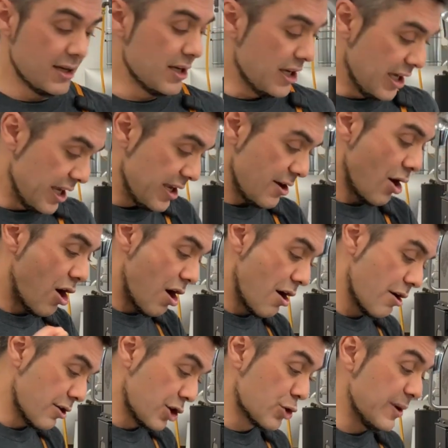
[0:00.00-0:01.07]
hit
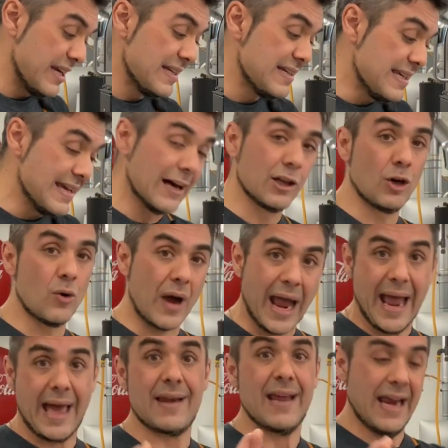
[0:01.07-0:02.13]
our green to yellow
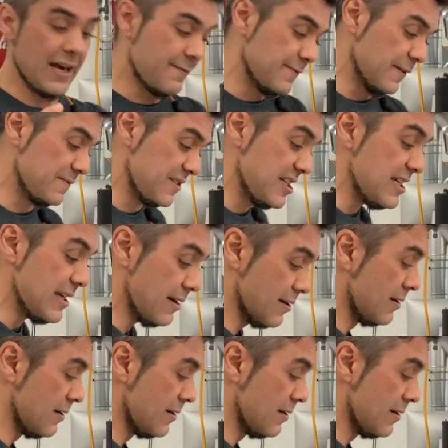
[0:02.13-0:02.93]
at 8:15.